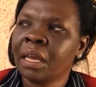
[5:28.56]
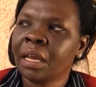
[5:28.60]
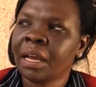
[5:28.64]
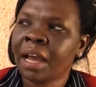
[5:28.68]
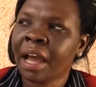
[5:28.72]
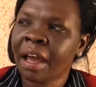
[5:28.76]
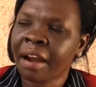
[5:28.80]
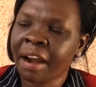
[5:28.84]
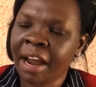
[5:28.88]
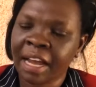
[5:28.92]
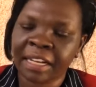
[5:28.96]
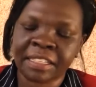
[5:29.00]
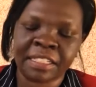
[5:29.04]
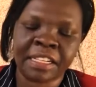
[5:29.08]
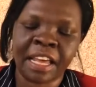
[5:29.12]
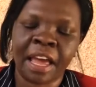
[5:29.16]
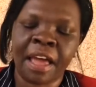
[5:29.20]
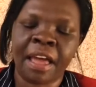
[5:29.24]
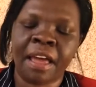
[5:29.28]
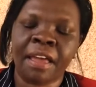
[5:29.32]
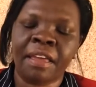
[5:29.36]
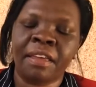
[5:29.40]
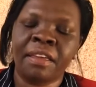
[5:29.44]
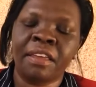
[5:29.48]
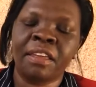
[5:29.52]
character
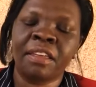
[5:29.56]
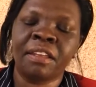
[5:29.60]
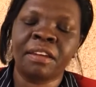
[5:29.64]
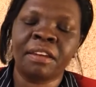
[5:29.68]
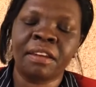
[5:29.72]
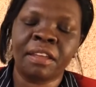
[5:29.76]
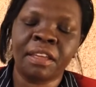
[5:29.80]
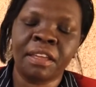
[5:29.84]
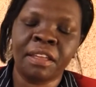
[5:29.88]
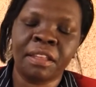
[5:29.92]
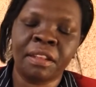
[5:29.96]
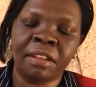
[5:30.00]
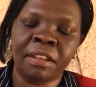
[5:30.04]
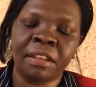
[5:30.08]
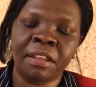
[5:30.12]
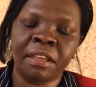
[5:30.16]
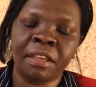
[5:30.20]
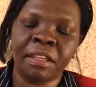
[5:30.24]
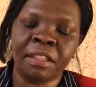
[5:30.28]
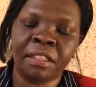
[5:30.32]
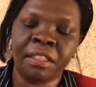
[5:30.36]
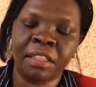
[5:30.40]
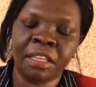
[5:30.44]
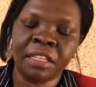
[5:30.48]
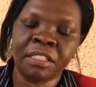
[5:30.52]

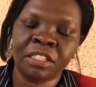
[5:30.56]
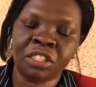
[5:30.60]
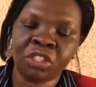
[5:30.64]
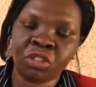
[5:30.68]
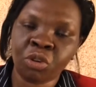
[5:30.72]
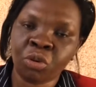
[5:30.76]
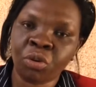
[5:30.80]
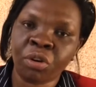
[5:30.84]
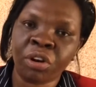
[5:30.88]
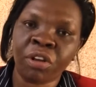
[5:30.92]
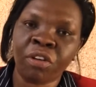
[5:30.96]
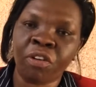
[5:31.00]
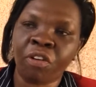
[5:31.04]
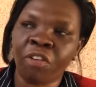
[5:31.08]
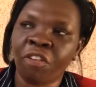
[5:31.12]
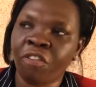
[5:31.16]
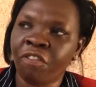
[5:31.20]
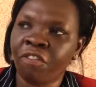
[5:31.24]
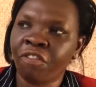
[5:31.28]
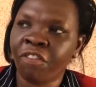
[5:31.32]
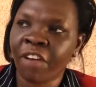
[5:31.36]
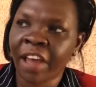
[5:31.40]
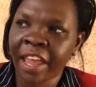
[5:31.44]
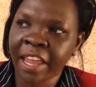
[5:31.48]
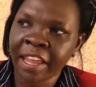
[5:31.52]
in this story of
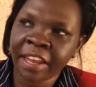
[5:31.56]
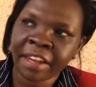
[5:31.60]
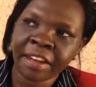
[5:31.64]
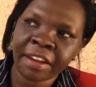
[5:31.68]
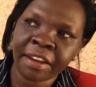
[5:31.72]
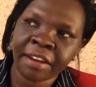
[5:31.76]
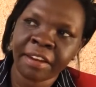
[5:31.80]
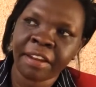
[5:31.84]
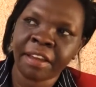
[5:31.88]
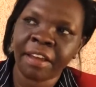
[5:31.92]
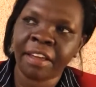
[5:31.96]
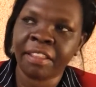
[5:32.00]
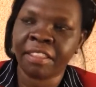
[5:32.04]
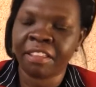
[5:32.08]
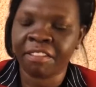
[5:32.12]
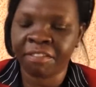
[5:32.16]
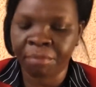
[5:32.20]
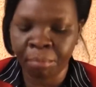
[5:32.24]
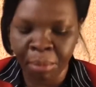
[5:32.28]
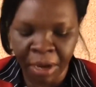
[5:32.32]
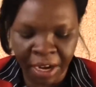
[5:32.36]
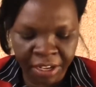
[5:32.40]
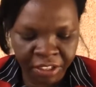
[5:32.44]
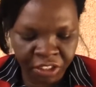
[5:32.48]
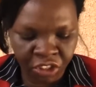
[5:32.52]
vine and the
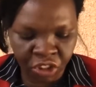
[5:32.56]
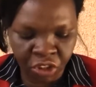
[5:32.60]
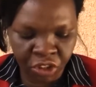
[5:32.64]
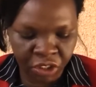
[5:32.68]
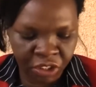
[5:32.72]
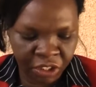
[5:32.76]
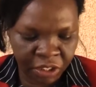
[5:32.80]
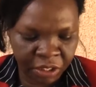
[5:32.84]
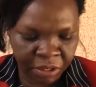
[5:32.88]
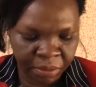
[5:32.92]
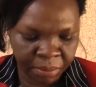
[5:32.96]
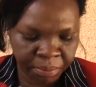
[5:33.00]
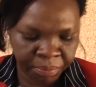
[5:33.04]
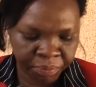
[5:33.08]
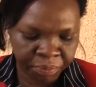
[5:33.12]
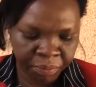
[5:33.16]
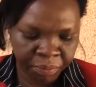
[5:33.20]
branches.